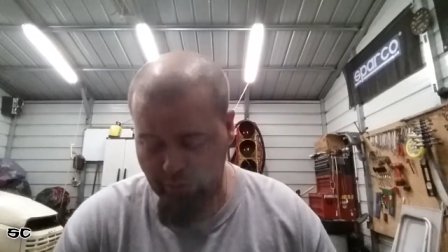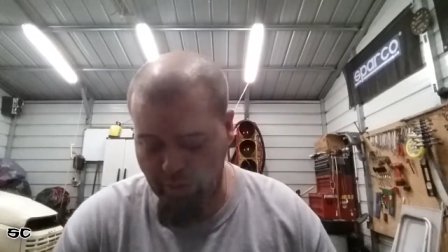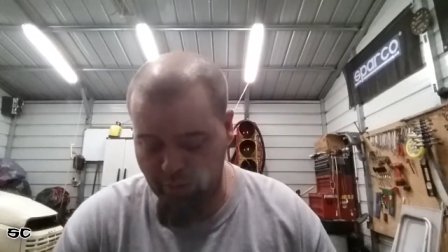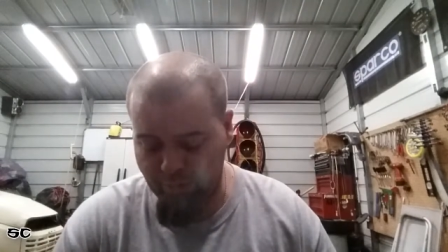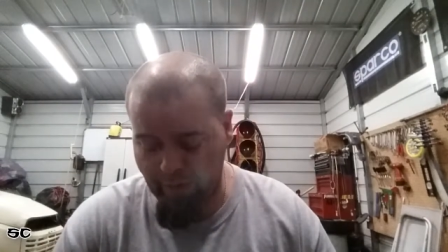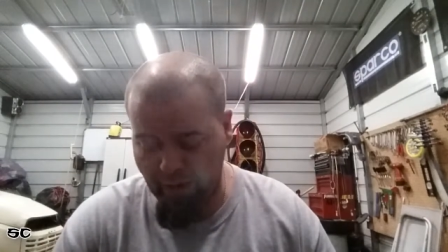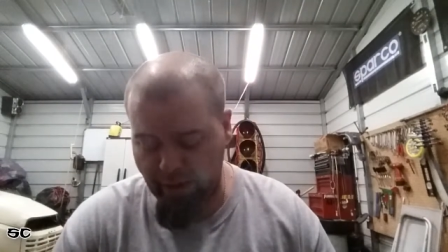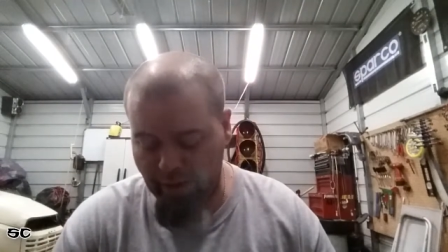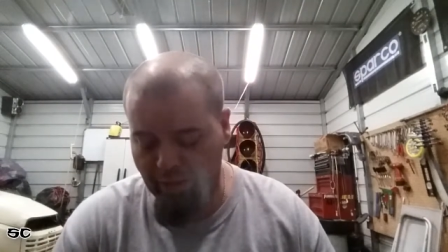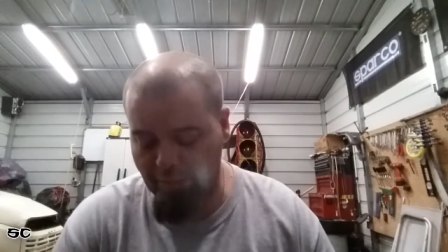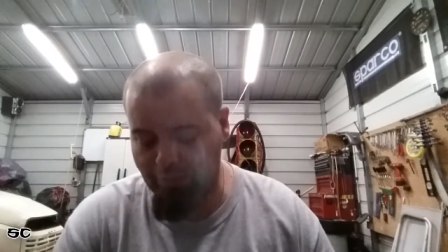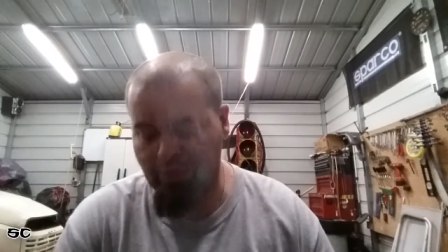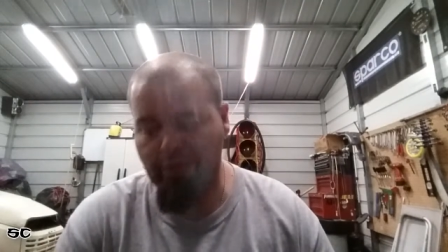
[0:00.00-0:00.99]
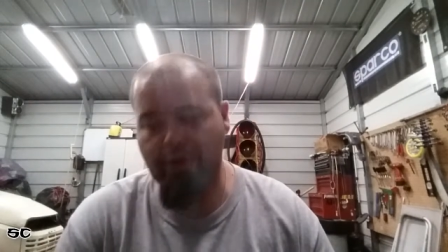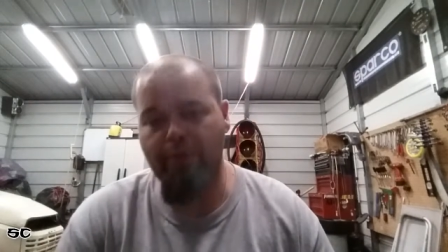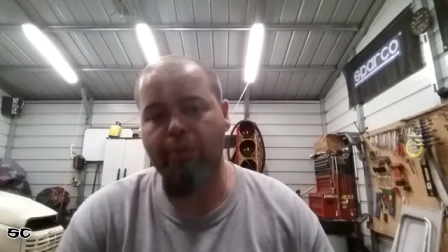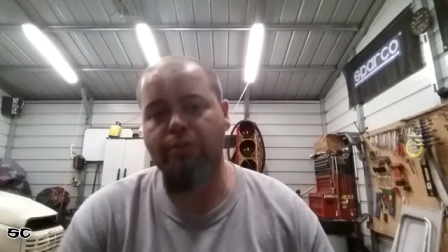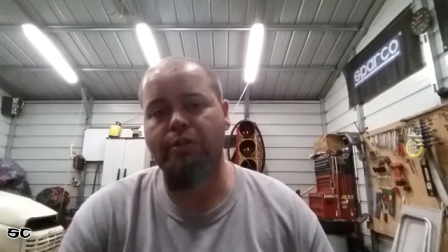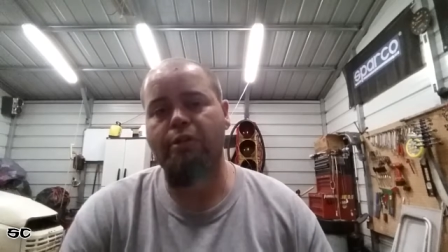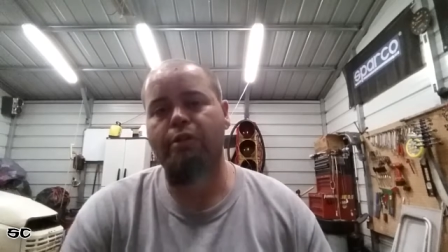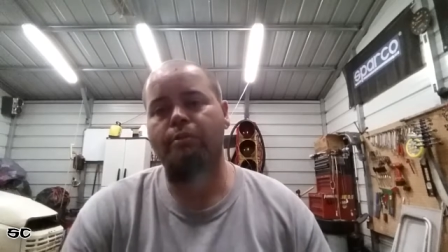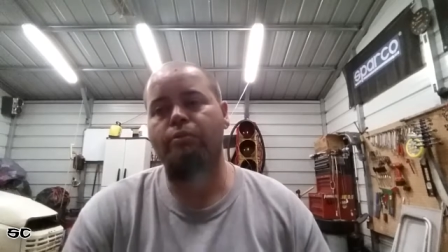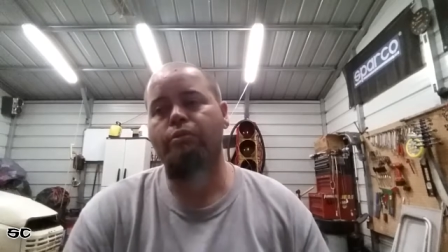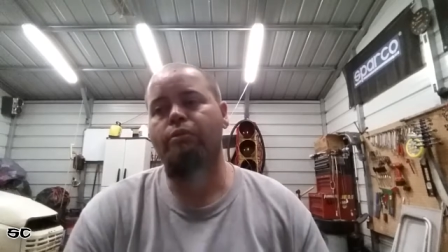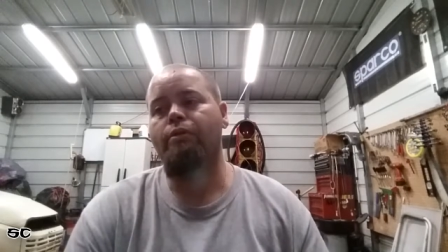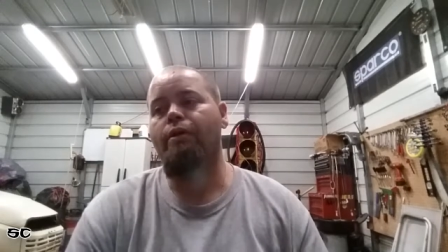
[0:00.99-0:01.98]
a lot of high-end vehicles that come
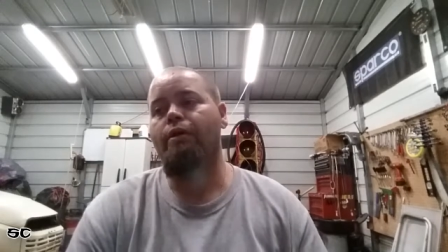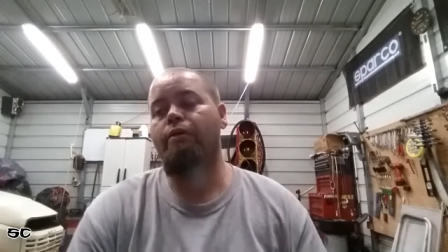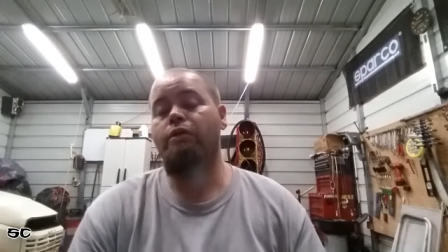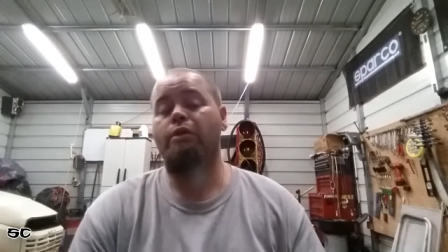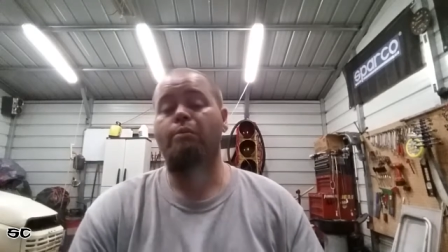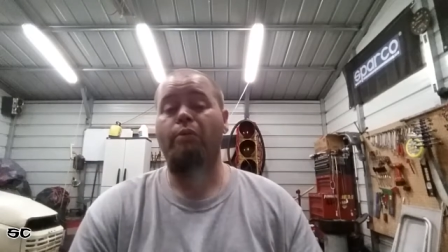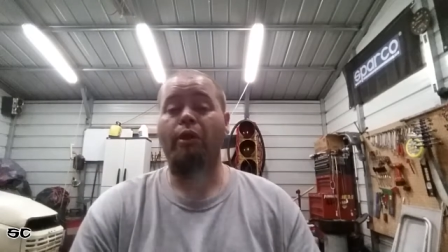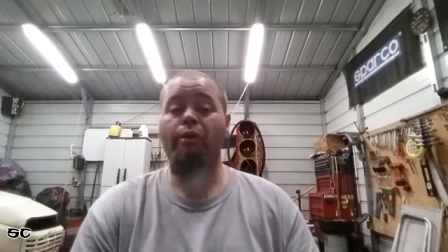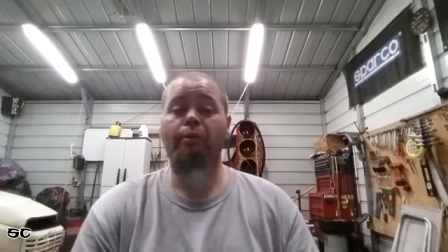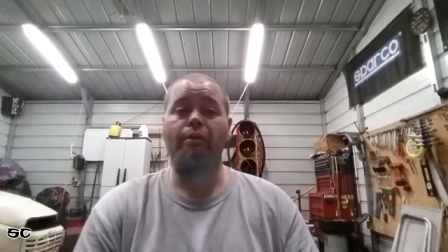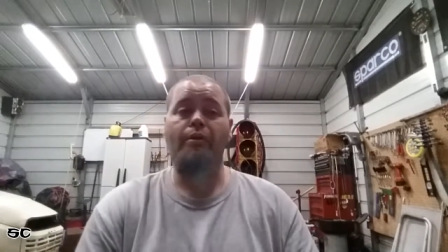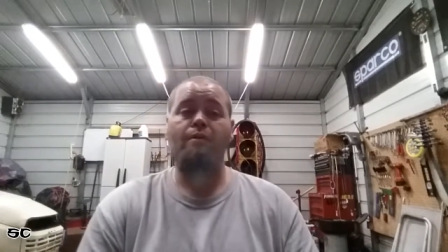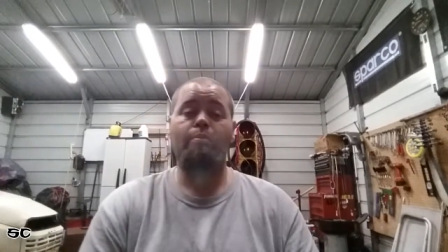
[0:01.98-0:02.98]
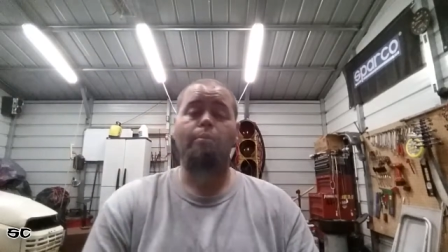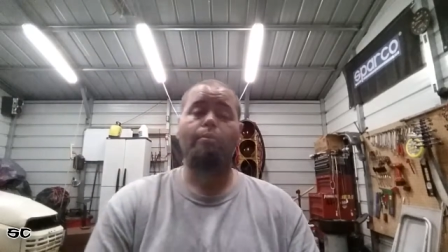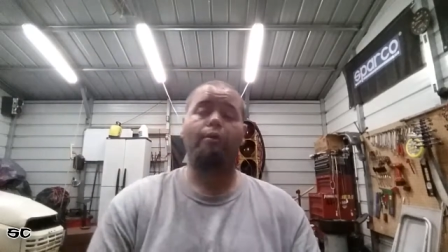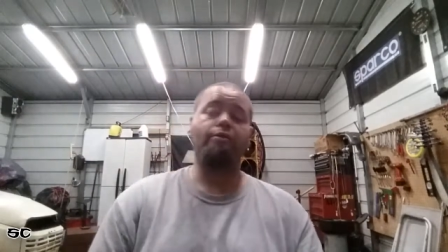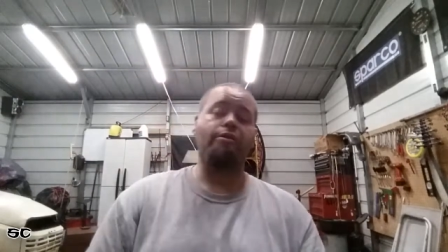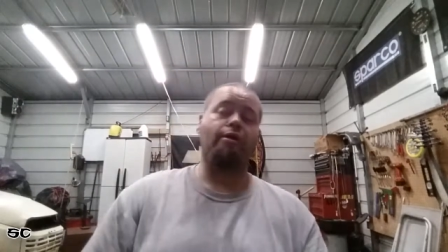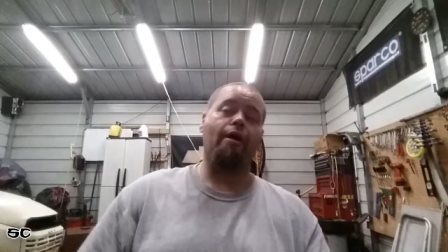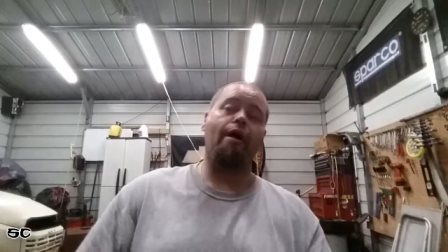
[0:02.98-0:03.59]
through there. Some low-end, but mostly